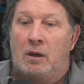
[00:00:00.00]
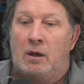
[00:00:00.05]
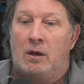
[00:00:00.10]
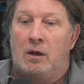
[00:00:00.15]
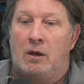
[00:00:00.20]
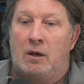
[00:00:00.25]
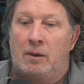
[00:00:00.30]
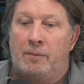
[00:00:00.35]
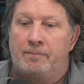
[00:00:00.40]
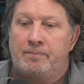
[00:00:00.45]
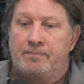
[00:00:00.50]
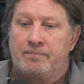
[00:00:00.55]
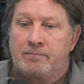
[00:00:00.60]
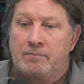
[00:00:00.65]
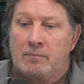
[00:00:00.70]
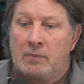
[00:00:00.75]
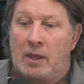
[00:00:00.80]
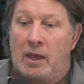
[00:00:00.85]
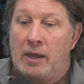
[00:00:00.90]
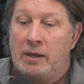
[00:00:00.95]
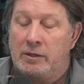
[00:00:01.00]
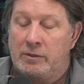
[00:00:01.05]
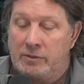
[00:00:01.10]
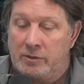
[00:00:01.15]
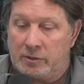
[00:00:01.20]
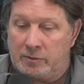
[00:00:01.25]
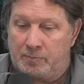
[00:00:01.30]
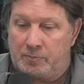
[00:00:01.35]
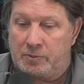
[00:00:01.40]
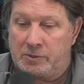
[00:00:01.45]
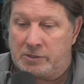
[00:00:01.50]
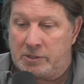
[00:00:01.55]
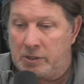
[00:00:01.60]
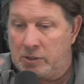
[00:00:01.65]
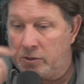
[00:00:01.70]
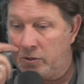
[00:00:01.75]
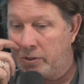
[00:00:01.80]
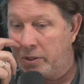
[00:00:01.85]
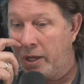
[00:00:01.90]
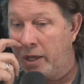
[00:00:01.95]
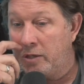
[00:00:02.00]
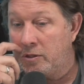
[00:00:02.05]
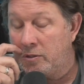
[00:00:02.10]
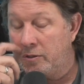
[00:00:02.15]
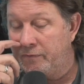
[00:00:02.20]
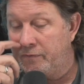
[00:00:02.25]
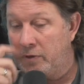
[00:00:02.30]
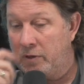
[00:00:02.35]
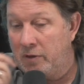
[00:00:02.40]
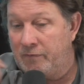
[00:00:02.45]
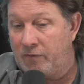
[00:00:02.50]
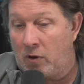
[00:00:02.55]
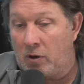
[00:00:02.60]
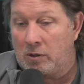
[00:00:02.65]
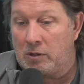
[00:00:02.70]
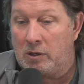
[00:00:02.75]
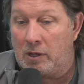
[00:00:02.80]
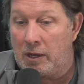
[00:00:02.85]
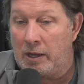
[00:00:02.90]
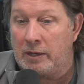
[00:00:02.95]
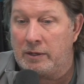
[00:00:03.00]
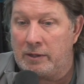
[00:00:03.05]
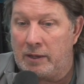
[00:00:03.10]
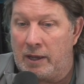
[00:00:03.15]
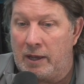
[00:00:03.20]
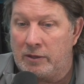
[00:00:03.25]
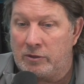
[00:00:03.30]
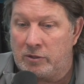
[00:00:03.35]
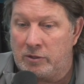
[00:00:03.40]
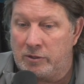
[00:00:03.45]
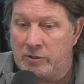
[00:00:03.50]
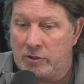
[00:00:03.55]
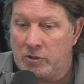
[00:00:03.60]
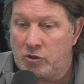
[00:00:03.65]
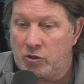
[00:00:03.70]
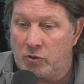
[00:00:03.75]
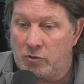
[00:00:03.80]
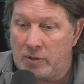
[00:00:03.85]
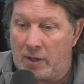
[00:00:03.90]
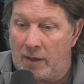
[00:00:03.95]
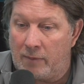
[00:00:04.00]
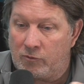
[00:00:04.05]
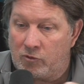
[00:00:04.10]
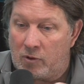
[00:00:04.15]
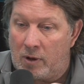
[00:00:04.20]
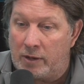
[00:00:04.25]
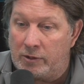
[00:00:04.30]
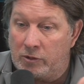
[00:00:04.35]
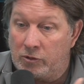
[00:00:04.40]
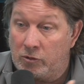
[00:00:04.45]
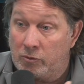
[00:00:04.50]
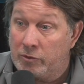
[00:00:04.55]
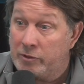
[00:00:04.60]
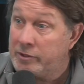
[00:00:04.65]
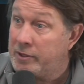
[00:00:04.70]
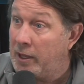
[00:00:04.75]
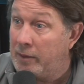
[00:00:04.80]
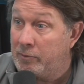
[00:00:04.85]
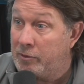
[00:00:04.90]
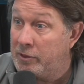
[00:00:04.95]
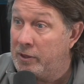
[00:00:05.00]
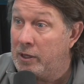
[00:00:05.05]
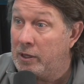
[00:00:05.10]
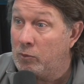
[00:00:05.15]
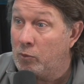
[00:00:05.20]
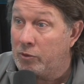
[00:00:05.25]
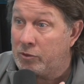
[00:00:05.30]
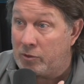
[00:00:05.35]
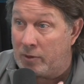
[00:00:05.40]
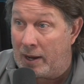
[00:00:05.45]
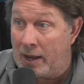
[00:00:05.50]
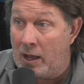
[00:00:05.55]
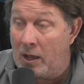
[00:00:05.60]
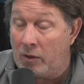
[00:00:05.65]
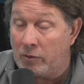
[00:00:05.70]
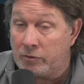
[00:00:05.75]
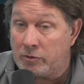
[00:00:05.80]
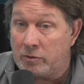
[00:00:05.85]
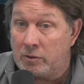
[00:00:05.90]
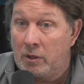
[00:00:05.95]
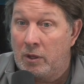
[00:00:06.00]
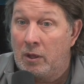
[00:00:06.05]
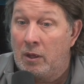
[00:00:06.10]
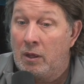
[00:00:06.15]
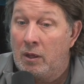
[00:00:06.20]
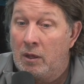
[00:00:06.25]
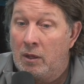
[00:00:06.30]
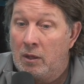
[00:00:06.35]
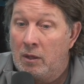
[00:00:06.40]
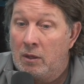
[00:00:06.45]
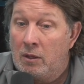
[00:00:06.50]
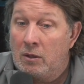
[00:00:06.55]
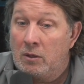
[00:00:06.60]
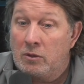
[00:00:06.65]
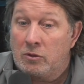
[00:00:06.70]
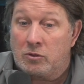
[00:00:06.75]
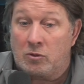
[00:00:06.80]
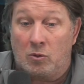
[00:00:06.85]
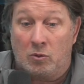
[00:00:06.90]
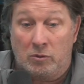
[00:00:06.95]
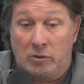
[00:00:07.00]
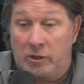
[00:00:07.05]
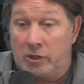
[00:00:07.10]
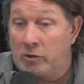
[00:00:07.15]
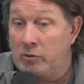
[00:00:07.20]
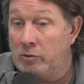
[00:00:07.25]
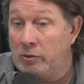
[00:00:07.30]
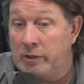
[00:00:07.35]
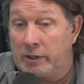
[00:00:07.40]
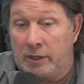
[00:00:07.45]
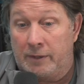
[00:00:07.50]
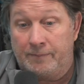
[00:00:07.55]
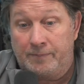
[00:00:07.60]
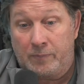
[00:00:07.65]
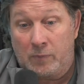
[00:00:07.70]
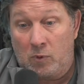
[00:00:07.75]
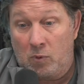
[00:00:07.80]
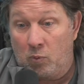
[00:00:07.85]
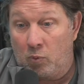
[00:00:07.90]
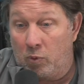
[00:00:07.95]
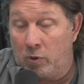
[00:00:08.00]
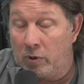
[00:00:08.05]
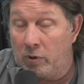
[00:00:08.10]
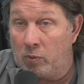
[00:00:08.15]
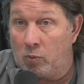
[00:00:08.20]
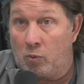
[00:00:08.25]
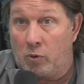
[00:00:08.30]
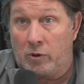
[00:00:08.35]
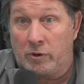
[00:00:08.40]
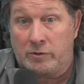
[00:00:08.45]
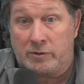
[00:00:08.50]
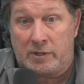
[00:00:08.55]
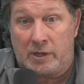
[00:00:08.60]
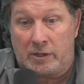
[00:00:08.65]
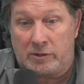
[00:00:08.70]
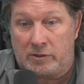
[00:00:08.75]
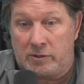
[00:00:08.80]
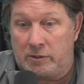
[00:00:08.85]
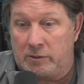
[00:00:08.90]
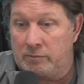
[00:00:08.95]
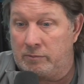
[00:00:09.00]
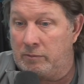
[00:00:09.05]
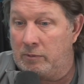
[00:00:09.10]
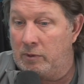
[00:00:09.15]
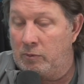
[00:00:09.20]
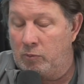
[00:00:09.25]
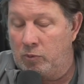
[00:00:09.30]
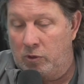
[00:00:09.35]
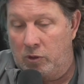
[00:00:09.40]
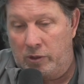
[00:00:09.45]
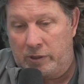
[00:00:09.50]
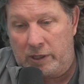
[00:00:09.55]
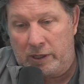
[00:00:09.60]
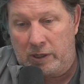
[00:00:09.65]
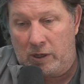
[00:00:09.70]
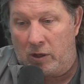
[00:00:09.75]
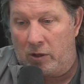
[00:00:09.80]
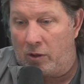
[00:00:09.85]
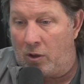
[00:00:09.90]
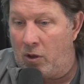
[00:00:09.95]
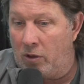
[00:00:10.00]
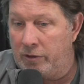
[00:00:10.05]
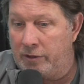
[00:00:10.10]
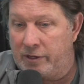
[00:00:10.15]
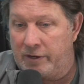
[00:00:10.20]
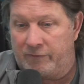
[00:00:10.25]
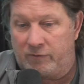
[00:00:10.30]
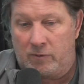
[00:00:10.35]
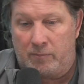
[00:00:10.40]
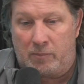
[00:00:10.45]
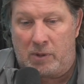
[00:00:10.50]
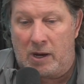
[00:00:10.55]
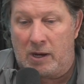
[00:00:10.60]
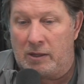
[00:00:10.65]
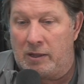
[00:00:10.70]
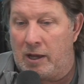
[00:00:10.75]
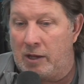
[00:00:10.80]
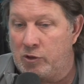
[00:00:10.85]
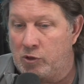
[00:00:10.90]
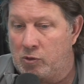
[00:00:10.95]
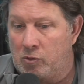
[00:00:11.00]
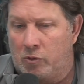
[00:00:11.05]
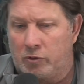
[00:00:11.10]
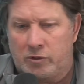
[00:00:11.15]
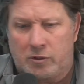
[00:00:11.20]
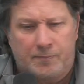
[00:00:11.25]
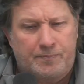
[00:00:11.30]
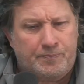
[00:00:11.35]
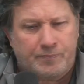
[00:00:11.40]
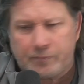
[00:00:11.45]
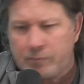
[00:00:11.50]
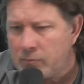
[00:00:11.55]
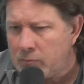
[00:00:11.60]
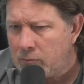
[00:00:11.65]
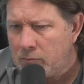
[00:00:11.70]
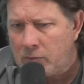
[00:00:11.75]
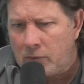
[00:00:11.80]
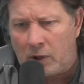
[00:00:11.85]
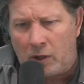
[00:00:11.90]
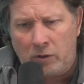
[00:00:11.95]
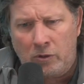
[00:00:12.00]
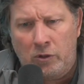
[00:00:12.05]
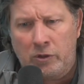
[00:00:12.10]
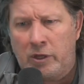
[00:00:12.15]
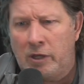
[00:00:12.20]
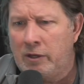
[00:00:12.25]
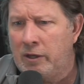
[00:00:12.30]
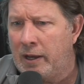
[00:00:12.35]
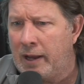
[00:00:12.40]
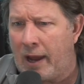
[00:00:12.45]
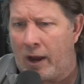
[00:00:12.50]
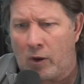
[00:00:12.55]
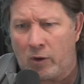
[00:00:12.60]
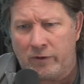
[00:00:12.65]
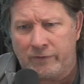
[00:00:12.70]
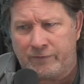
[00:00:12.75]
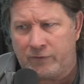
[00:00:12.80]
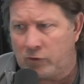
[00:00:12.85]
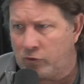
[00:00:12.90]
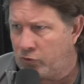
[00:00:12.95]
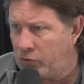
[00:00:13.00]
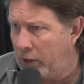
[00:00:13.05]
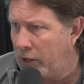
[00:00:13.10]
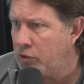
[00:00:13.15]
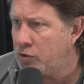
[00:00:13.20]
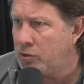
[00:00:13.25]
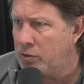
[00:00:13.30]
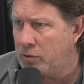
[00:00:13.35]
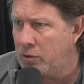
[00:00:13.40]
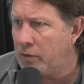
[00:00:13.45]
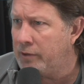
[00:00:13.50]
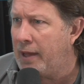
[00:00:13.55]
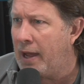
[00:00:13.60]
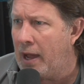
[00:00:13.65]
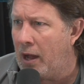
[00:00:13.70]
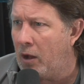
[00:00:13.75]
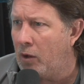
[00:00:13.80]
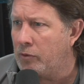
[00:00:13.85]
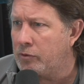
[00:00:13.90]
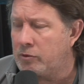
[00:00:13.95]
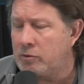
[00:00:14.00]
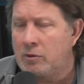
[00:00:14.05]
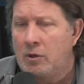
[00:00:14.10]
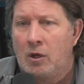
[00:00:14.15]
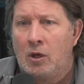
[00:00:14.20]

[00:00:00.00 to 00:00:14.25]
And in this particular case, if our client has these issues, I'm trying to do the same thing with their house. So literally, we're testing, looking at all the different biologicals, looking at air infiltration on the house.